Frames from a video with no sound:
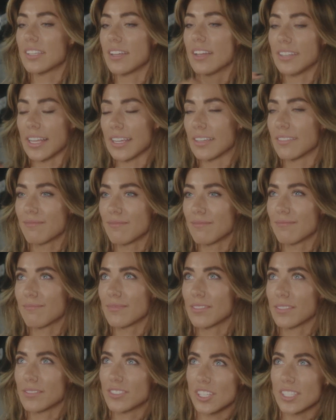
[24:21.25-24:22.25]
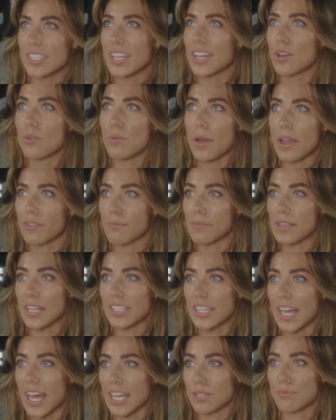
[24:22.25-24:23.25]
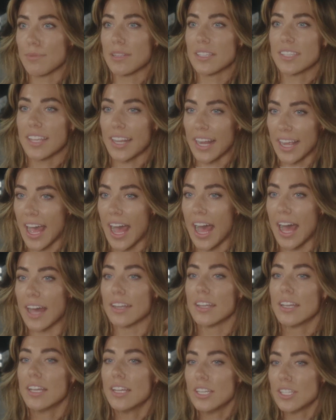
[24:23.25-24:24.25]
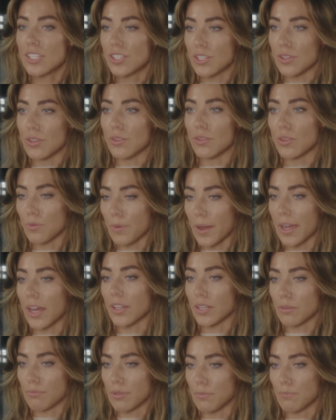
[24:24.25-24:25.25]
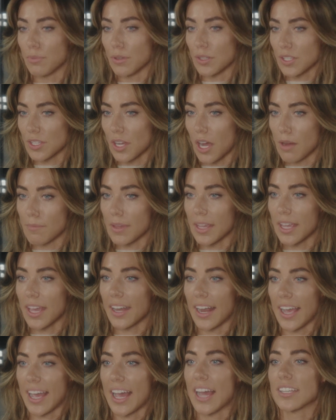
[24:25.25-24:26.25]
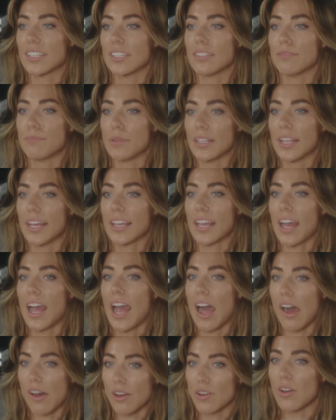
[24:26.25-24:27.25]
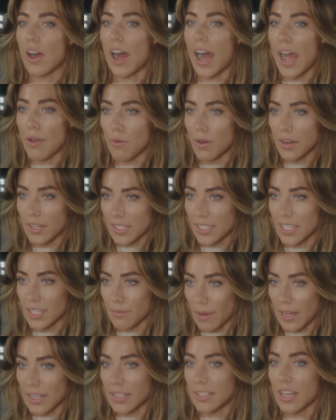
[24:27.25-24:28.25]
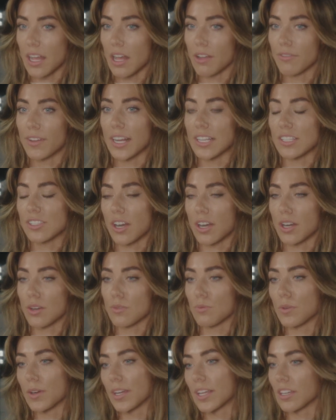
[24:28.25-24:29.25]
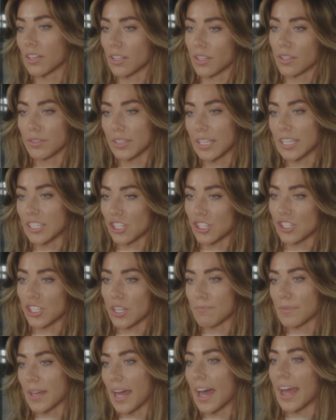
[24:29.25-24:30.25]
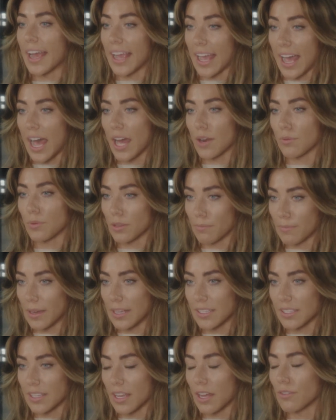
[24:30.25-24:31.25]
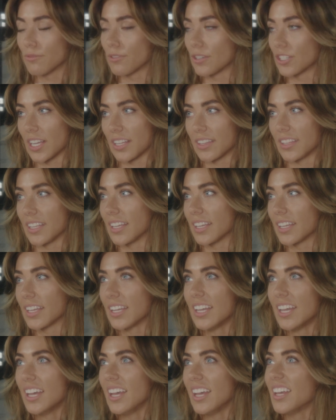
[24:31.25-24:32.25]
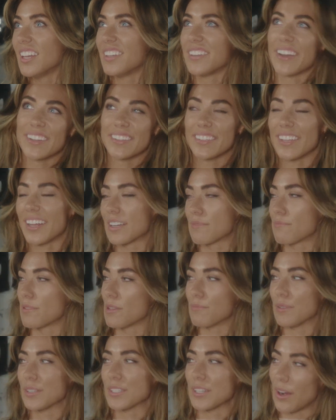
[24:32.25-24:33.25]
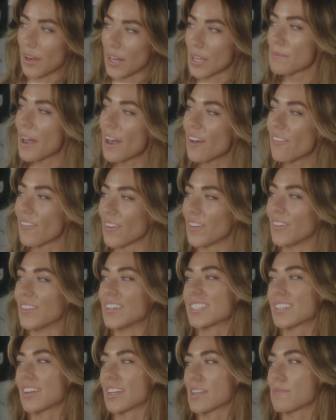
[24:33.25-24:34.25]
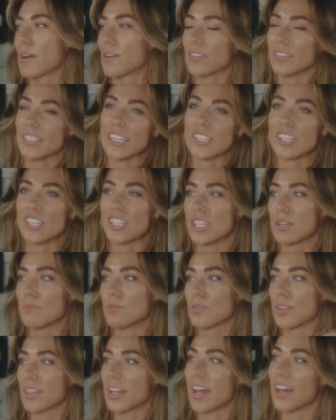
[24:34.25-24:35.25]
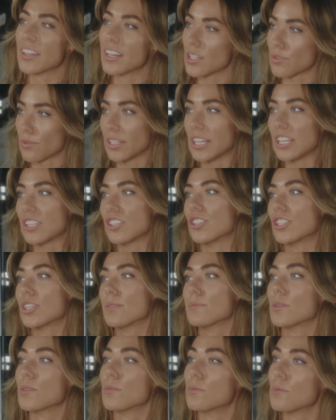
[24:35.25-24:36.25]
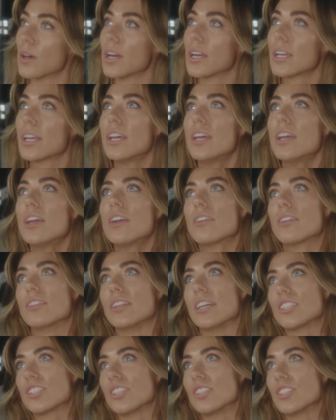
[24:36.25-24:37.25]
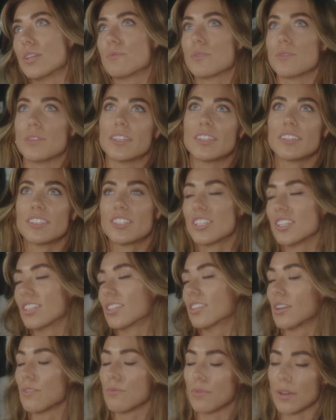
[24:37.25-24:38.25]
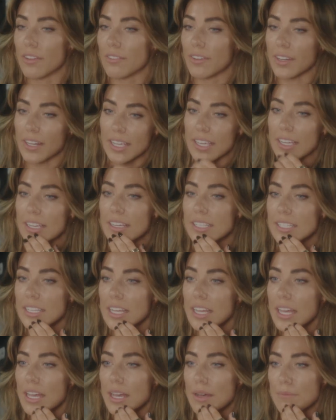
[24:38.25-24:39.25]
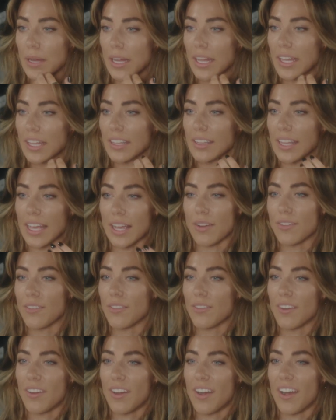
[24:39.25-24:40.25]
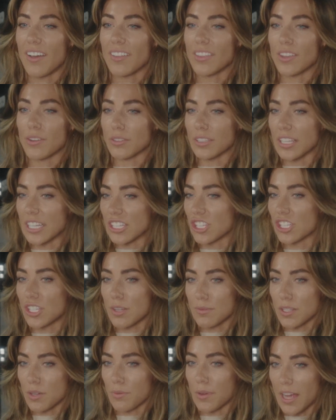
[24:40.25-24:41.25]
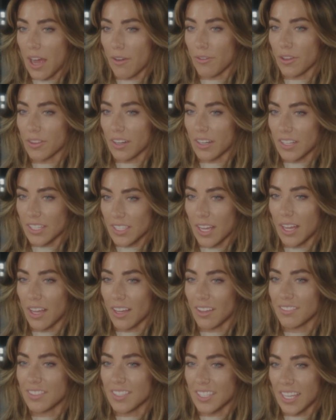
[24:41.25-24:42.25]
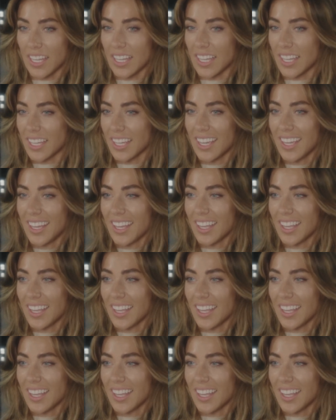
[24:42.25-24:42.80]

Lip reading: like just get away from the attachments that I had to the way other people saw me. And I had to be like, how do I want to see myself? And I started working on the relationship that I had with myself, which I think not a lot of people talk about. We're always talking about relationships with others, relationships with work, relationships with children, whatever it is. But like the relationships that we have with ourselves, like